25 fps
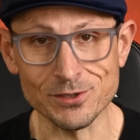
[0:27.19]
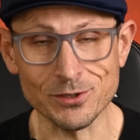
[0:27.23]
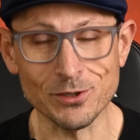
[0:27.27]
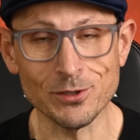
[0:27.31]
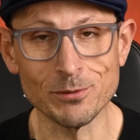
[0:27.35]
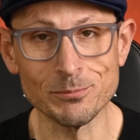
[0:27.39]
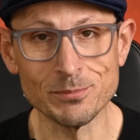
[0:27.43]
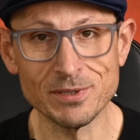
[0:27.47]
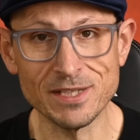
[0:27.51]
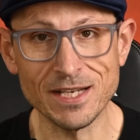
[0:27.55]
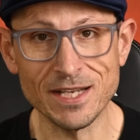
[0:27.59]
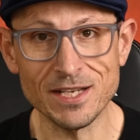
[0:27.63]
a
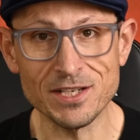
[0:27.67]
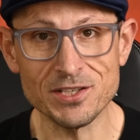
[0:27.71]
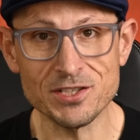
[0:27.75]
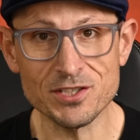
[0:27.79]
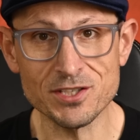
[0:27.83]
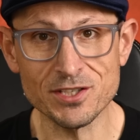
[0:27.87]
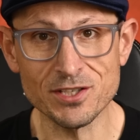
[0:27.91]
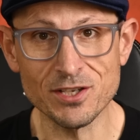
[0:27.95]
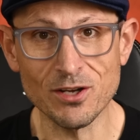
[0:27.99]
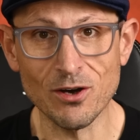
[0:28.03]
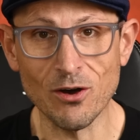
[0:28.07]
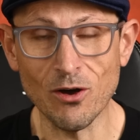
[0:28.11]

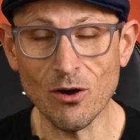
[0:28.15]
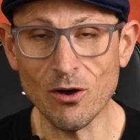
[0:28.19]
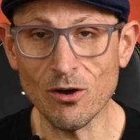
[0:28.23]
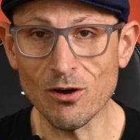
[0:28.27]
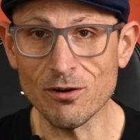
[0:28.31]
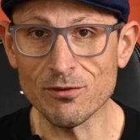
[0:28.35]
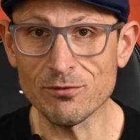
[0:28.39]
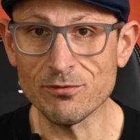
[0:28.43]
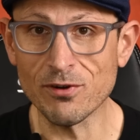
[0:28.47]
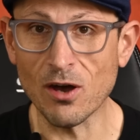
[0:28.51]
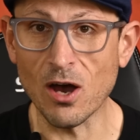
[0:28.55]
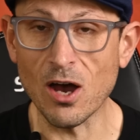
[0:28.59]
combination
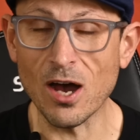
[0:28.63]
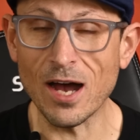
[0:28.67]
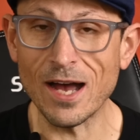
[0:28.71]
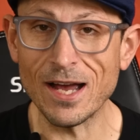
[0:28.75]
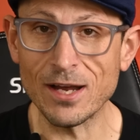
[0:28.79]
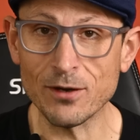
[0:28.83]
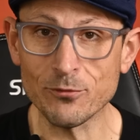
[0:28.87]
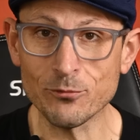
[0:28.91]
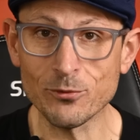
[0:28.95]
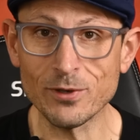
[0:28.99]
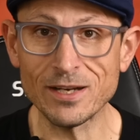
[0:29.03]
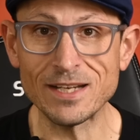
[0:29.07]
of
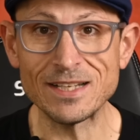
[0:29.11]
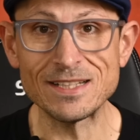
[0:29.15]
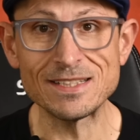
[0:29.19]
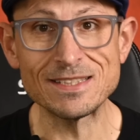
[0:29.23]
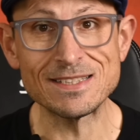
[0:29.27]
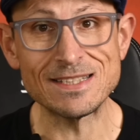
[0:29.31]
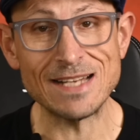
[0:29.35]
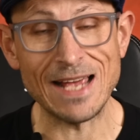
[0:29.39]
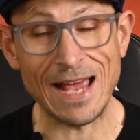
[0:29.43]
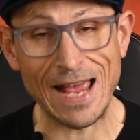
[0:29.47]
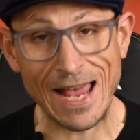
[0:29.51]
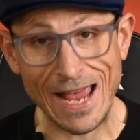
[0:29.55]
high
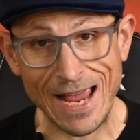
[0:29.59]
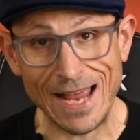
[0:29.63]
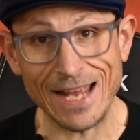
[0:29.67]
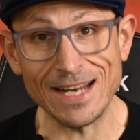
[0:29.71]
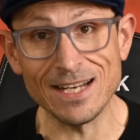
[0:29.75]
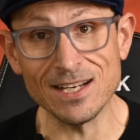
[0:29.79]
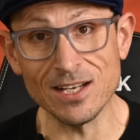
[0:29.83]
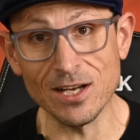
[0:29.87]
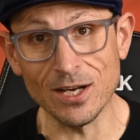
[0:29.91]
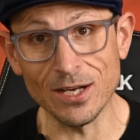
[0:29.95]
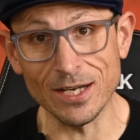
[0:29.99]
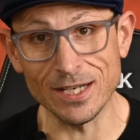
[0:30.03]
res
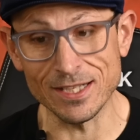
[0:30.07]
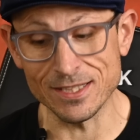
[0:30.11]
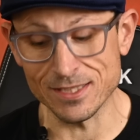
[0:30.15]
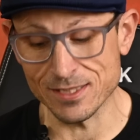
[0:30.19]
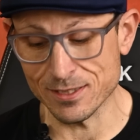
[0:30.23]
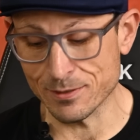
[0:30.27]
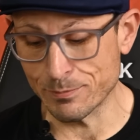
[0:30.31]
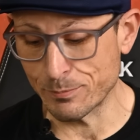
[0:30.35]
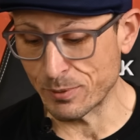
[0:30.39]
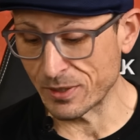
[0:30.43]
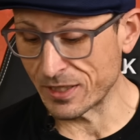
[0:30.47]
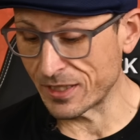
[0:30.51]
and high
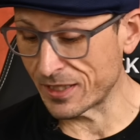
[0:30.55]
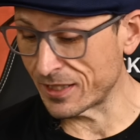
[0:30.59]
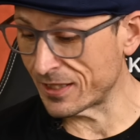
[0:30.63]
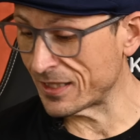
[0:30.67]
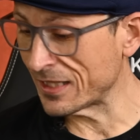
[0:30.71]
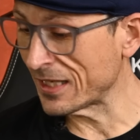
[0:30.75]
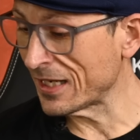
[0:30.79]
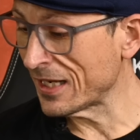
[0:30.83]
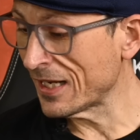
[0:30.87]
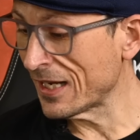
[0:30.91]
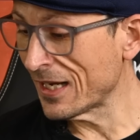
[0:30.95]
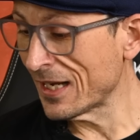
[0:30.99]

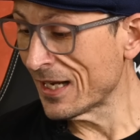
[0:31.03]
speed.